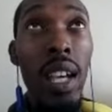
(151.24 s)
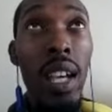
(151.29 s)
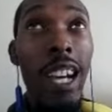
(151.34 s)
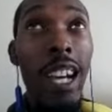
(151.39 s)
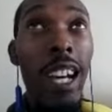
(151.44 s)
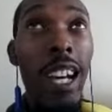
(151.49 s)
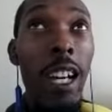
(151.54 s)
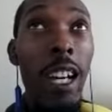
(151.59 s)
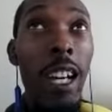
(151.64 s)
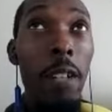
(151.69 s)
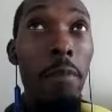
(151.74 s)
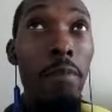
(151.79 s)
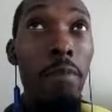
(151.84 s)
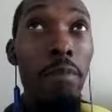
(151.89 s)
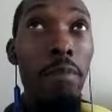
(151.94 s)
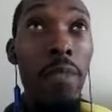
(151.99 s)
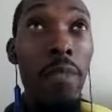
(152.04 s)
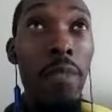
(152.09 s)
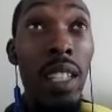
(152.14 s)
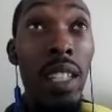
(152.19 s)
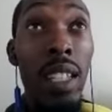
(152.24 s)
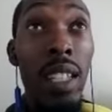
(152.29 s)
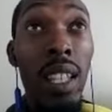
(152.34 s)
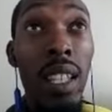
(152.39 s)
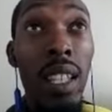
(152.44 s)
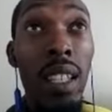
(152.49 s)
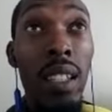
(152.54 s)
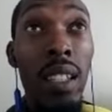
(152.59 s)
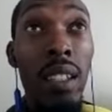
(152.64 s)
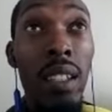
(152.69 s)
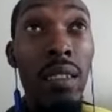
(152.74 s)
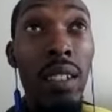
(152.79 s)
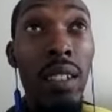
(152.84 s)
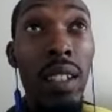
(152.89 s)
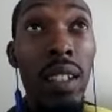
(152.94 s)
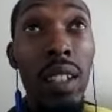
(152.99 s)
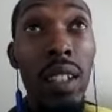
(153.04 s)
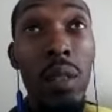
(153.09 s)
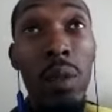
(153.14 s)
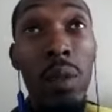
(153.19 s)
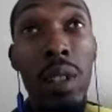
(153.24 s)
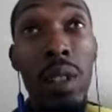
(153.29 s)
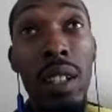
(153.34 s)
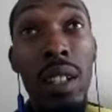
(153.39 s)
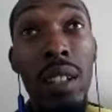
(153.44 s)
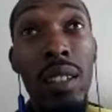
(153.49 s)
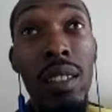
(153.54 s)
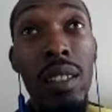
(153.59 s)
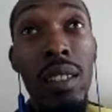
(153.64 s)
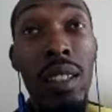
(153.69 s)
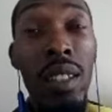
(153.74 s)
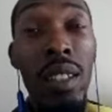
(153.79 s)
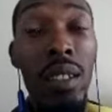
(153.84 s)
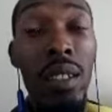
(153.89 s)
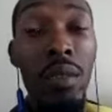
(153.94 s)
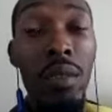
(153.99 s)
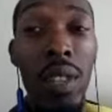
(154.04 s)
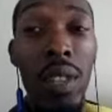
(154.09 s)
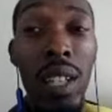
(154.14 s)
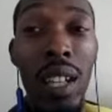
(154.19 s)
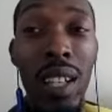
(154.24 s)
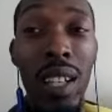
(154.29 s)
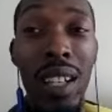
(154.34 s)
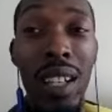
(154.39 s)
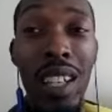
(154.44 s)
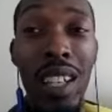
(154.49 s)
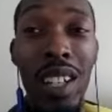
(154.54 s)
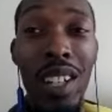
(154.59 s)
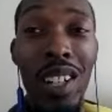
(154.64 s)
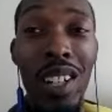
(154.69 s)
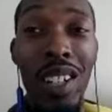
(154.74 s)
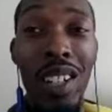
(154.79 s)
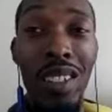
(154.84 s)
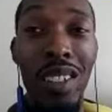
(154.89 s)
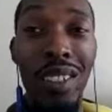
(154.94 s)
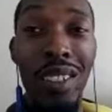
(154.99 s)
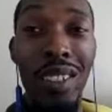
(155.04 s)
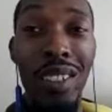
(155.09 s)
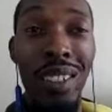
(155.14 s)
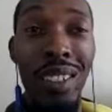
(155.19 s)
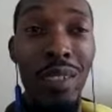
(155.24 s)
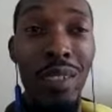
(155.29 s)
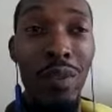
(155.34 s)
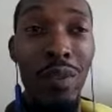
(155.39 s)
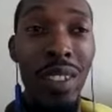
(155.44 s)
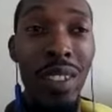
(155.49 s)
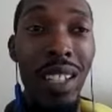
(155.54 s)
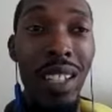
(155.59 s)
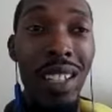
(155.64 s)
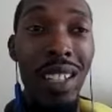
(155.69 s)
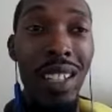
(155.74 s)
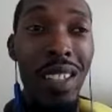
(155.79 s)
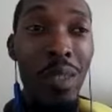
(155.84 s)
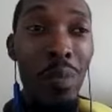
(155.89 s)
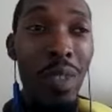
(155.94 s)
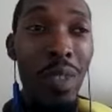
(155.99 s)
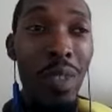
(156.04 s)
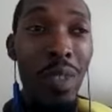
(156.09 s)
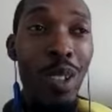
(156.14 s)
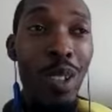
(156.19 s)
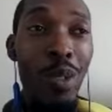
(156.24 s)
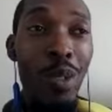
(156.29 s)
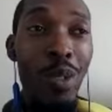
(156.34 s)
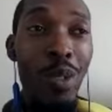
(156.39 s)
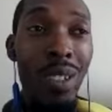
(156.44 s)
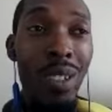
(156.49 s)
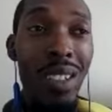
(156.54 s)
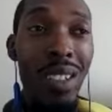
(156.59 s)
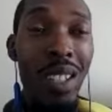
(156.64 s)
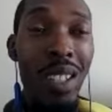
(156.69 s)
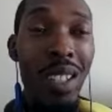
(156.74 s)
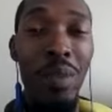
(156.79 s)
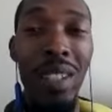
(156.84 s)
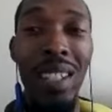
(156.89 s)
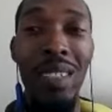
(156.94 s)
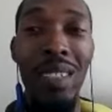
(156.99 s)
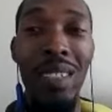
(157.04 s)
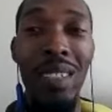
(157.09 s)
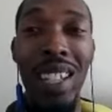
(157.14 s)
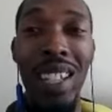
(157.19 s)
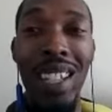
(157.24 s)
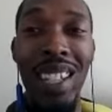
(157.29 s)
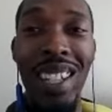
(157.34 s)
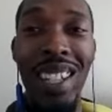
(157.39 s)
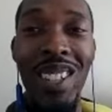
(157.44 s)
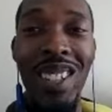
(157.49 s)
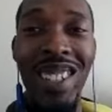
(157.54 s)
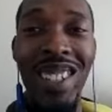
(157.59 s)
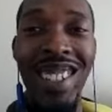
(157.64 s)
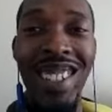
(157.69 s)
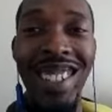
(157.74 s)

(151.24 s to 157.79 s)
um, and then anywhere else that we kind of get called if we need to speak or something of that nature.